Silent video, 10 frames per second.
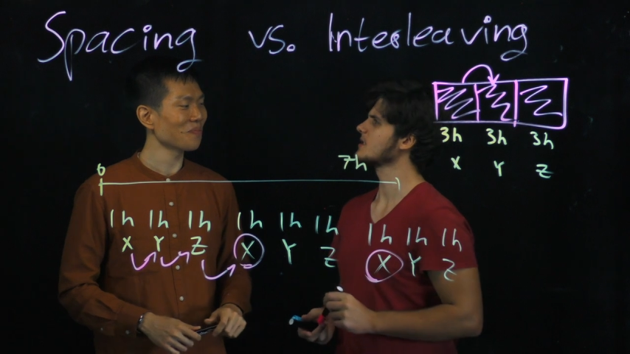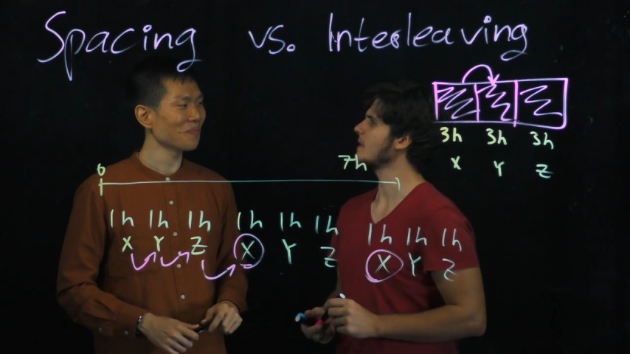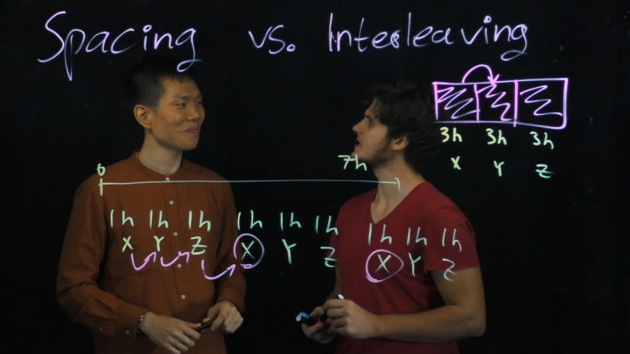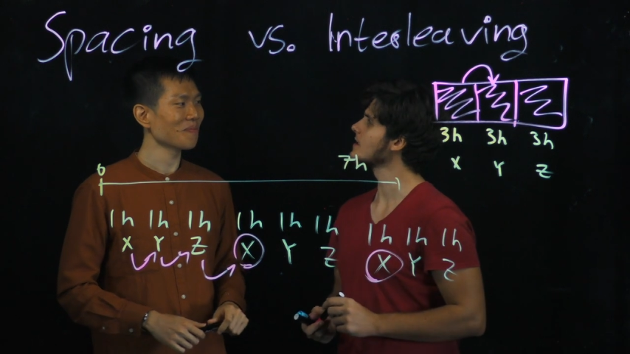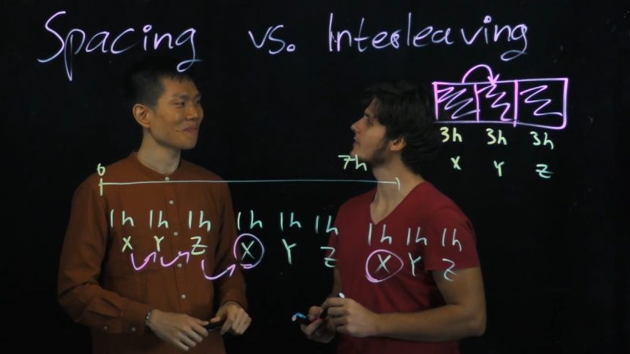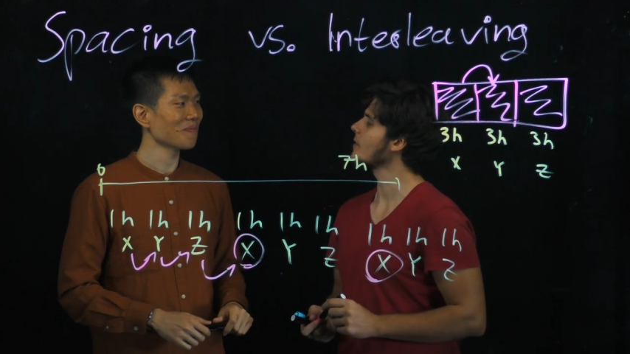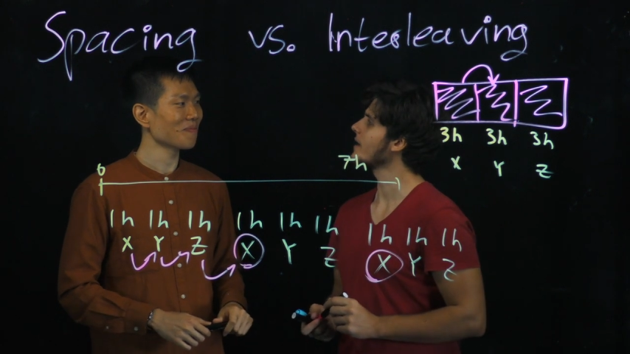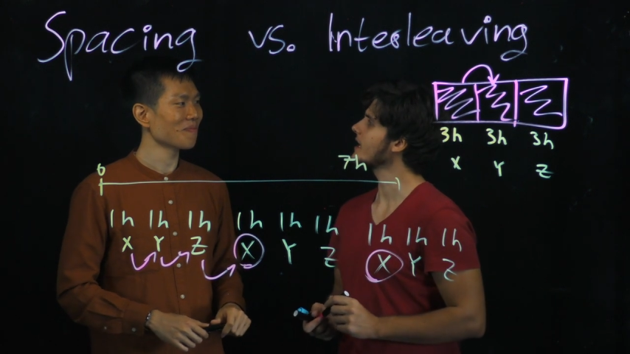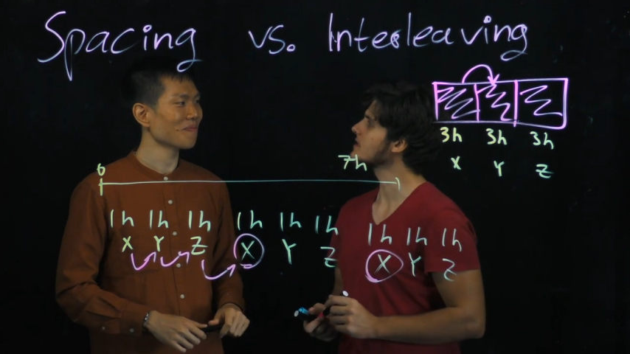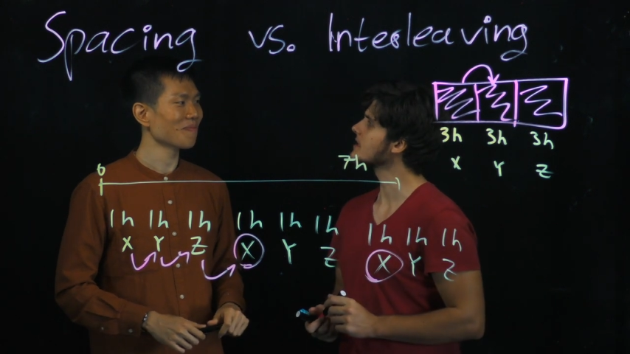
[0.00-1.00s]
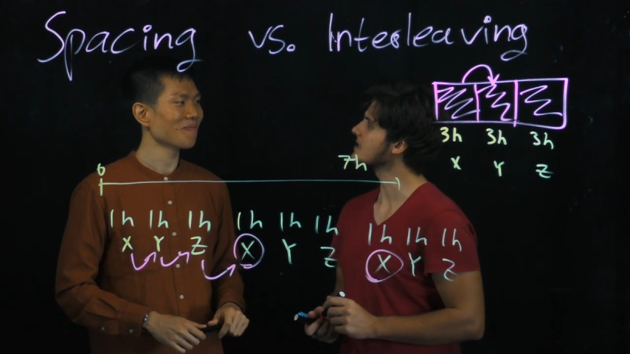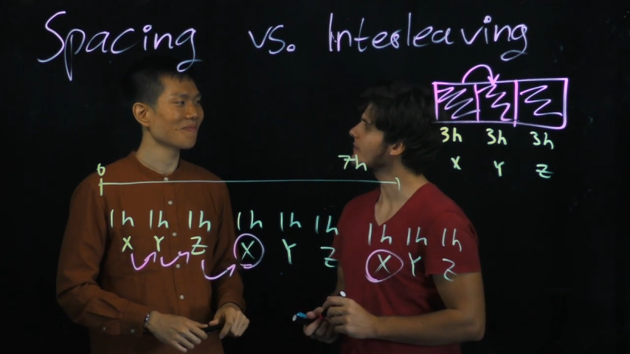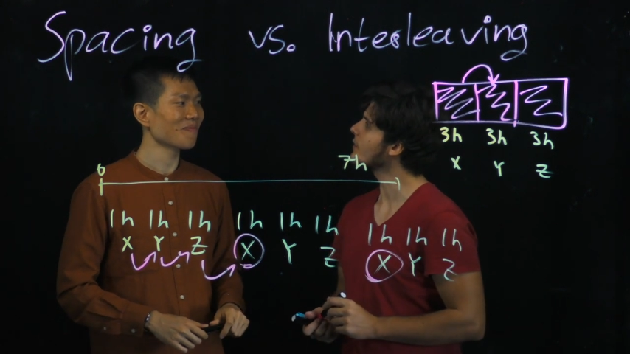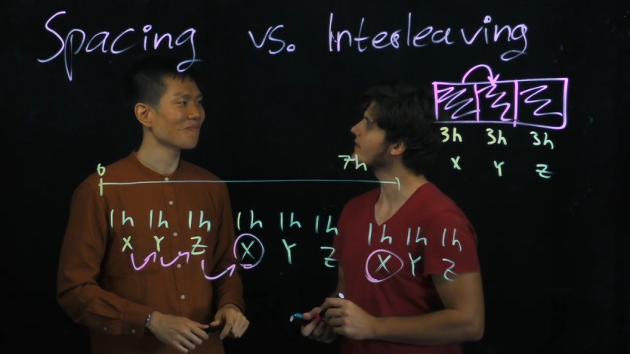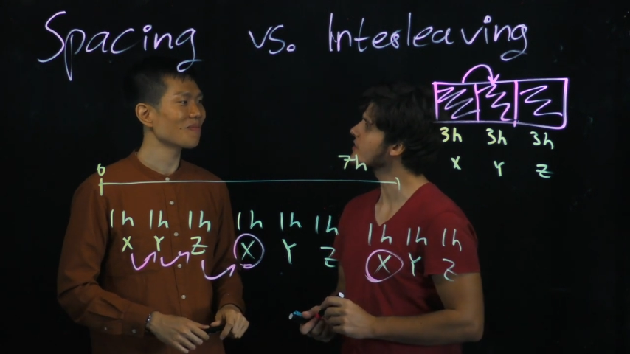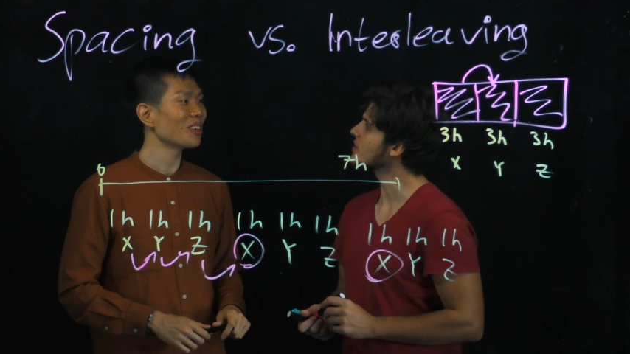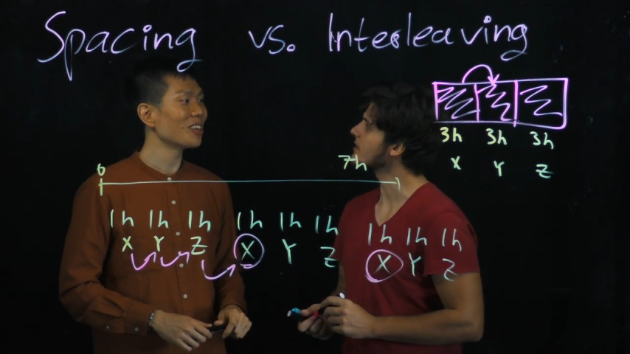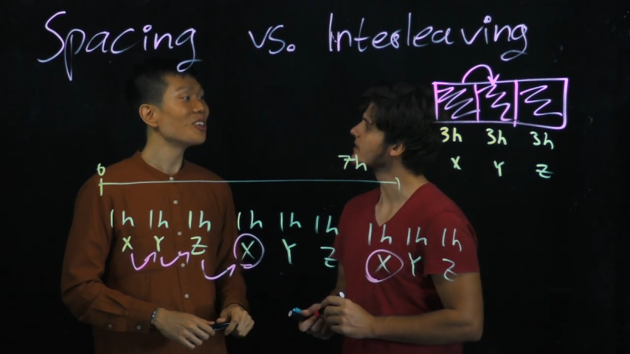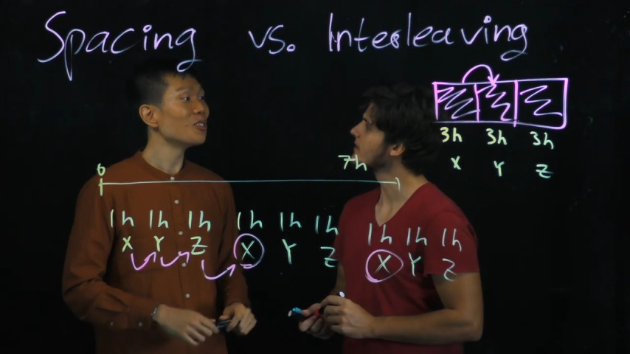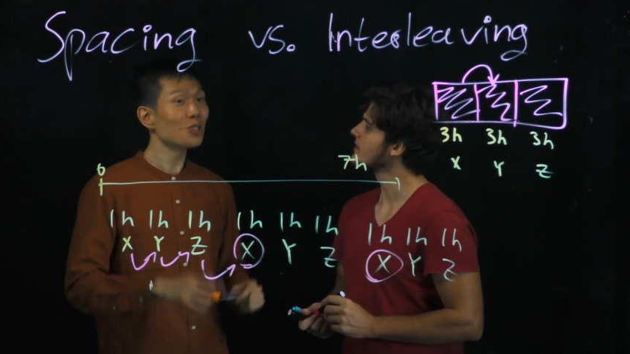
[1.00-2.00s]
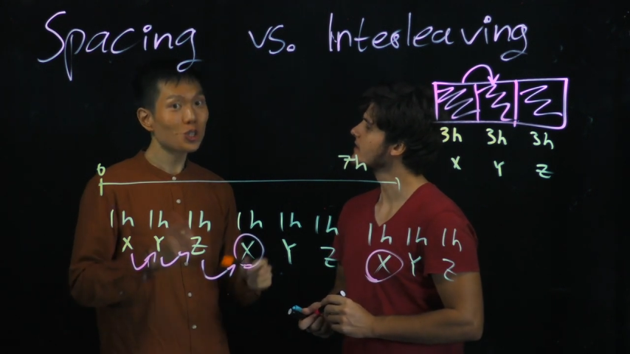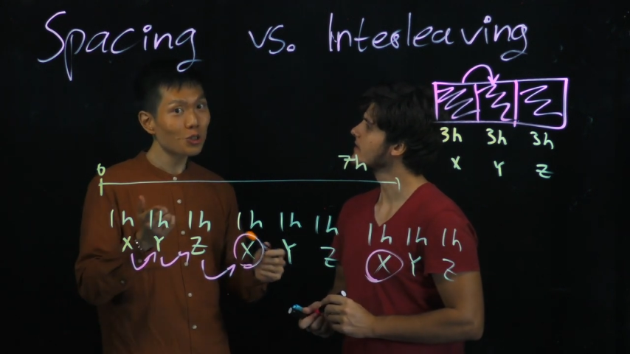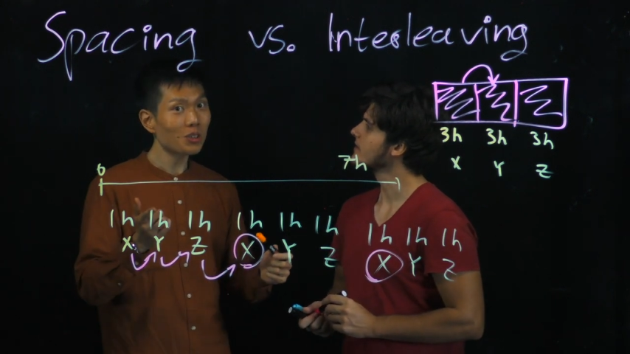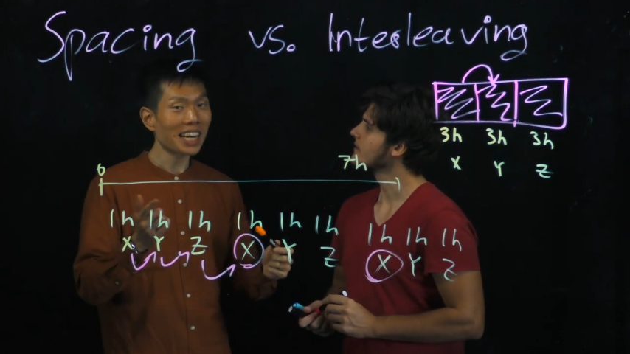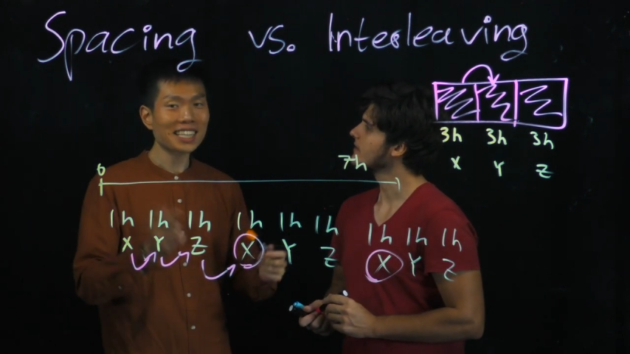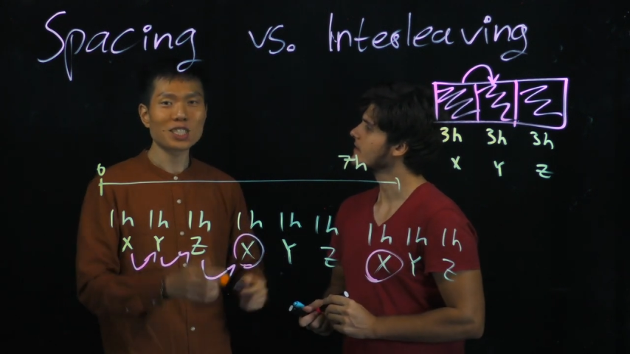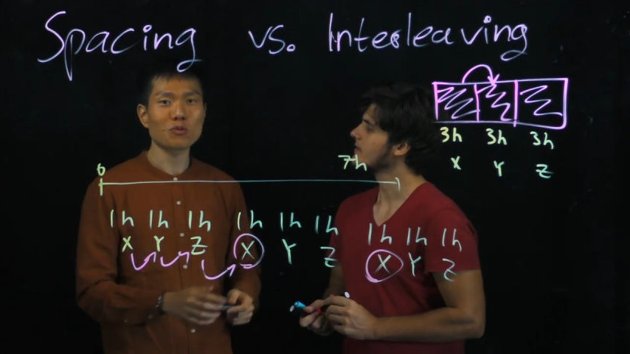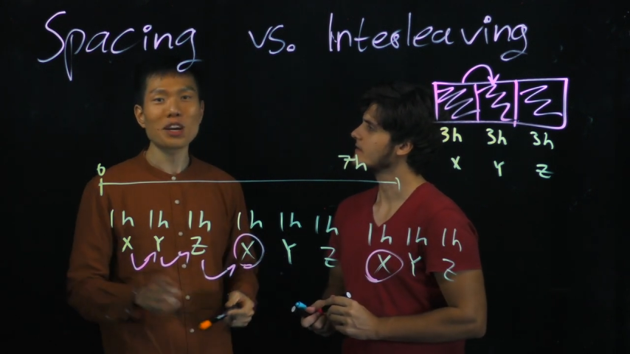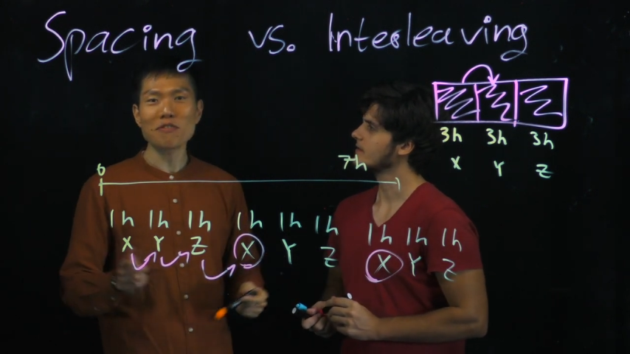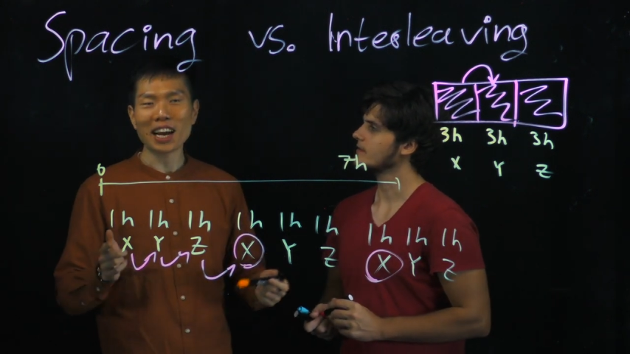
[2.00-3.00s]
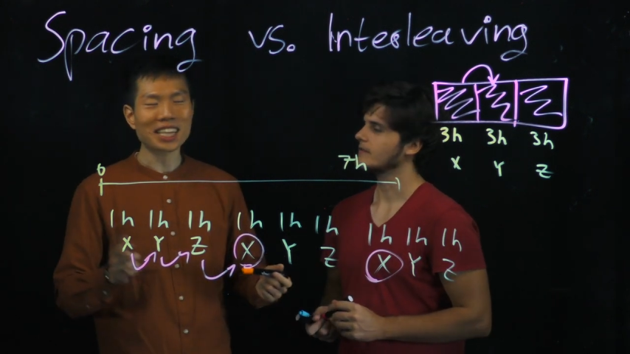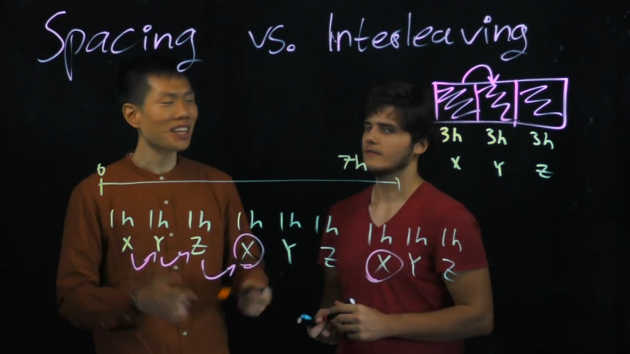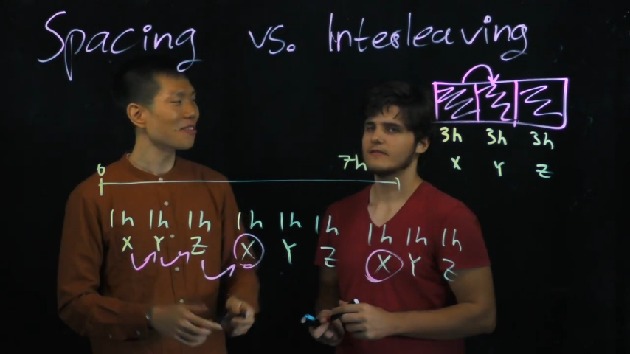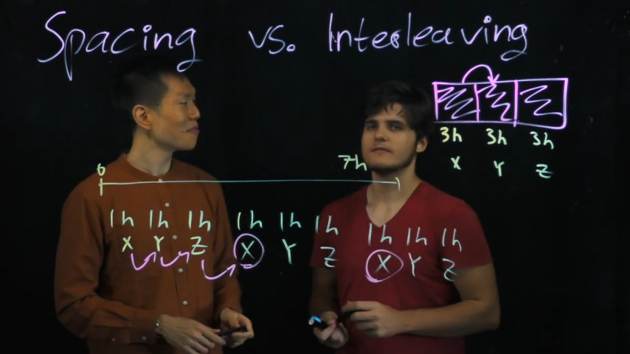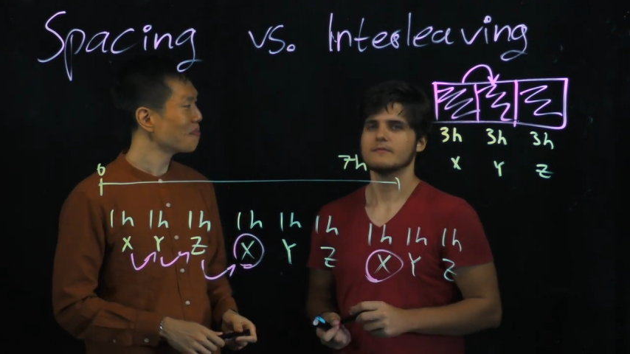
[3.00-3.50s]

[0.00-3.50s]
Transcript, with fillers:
Speaker 1: spacing for my next exam revision.
Speaker 2: You should. I think it's very effective.